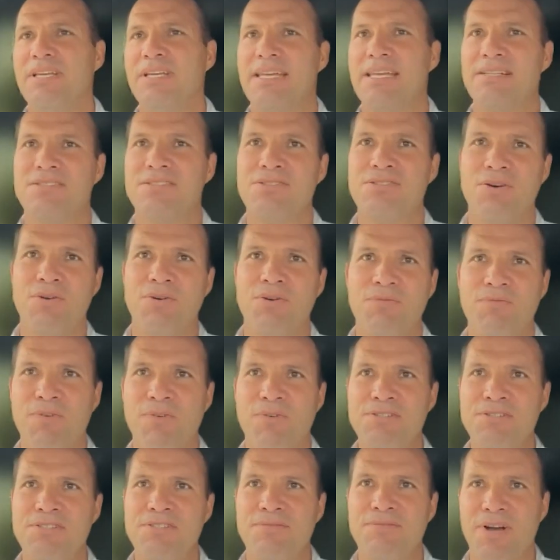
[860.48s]
And so,
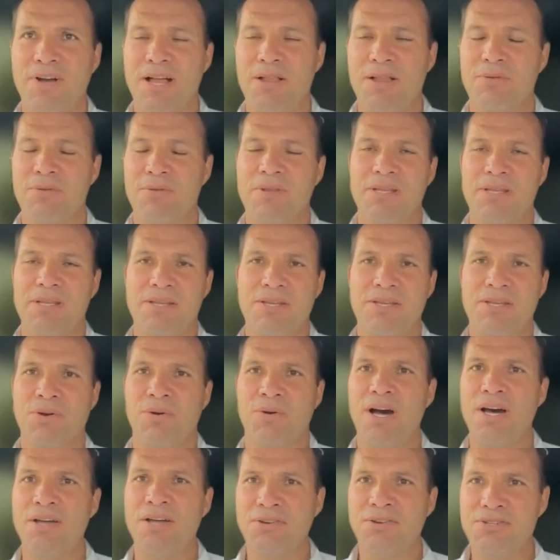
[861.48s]
first of all,
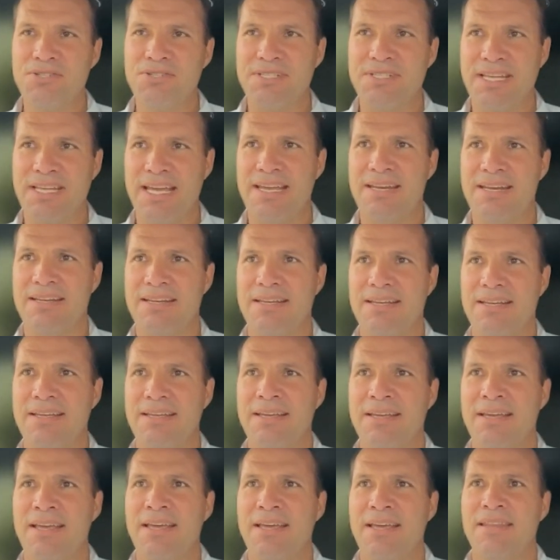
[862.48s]
understanding
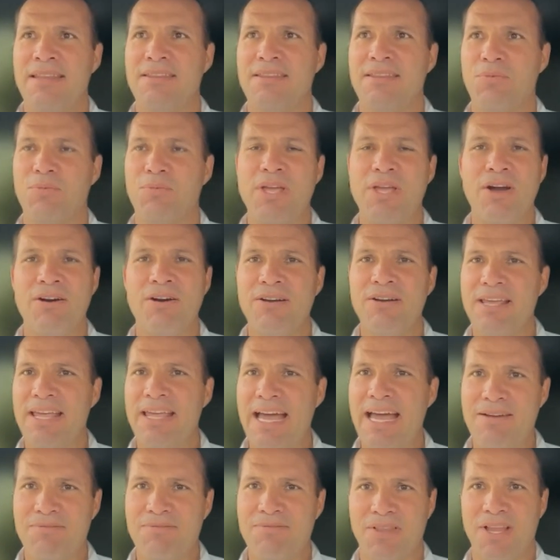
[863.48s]
that we already
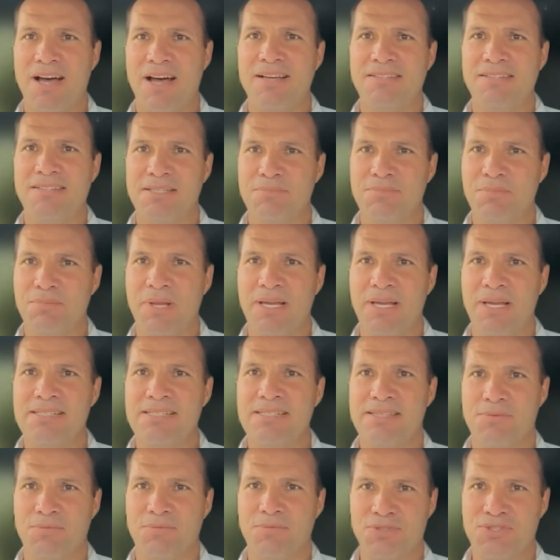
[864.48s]
have laws in
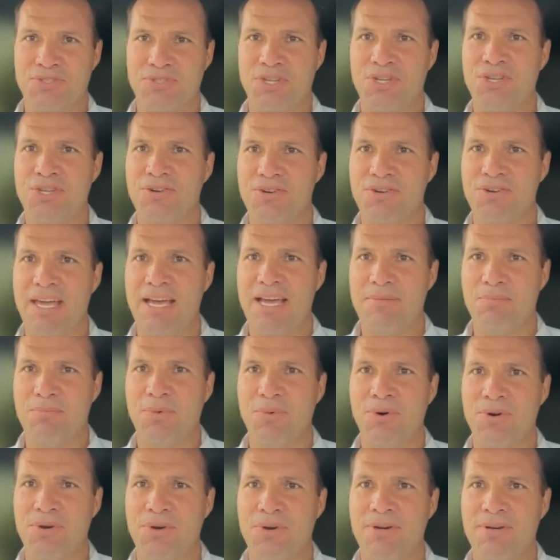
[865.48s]
place that will secure that
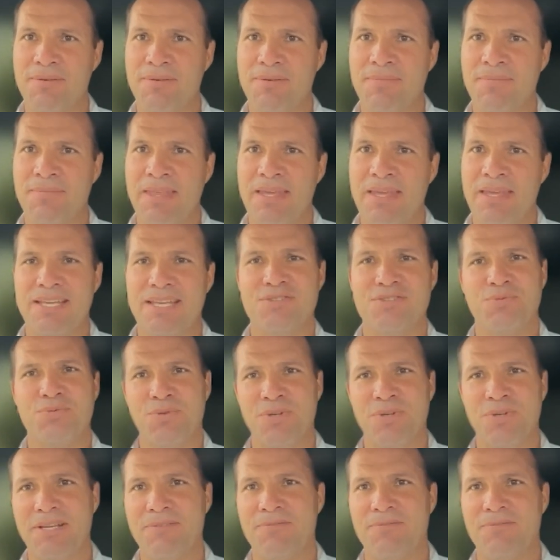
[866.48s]
border is
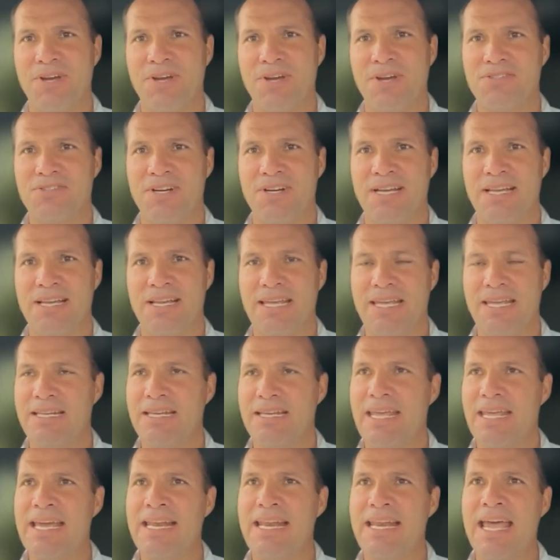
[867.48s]
really
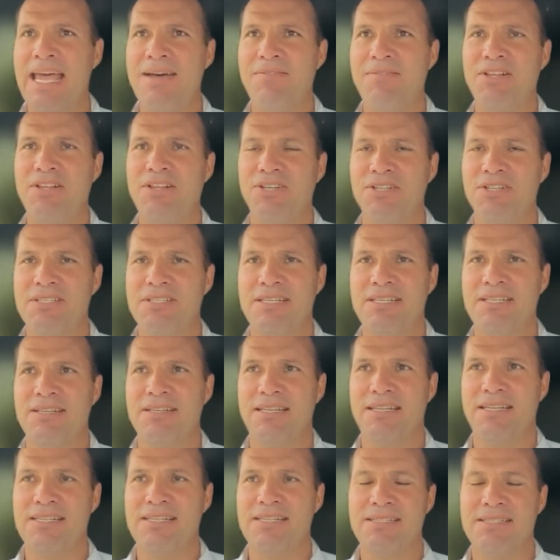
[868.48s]
frustrating. And having looked
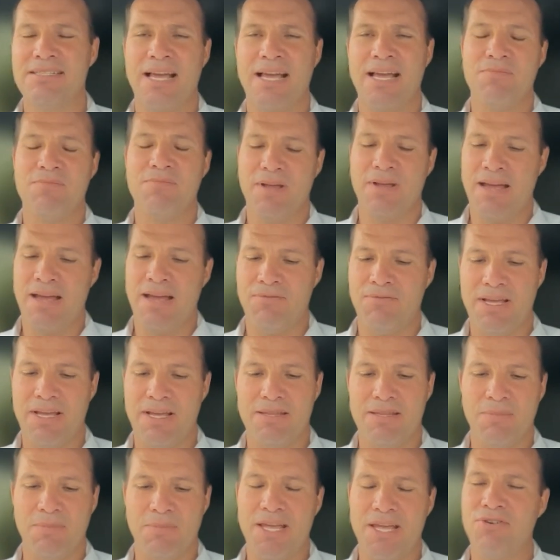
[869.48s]
into this, and I've read
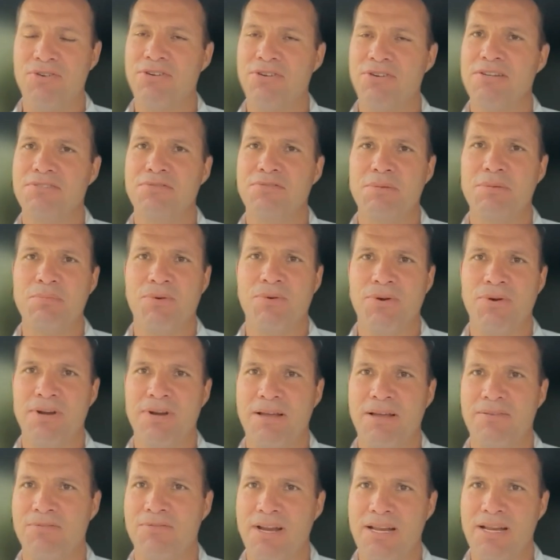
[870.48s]
the Mayorkas report,
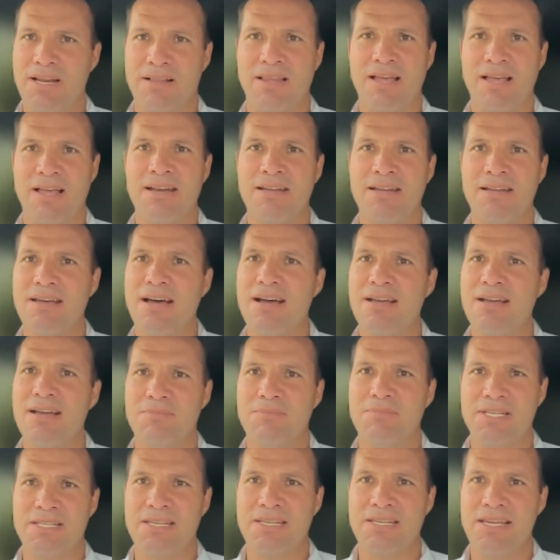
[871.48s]
I've read a lot of
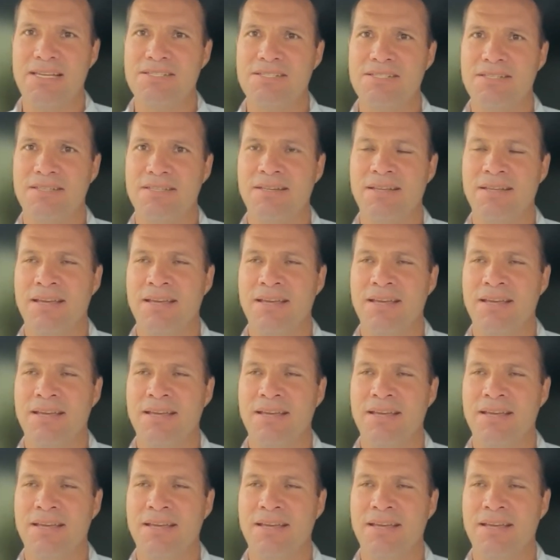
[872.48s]
documentation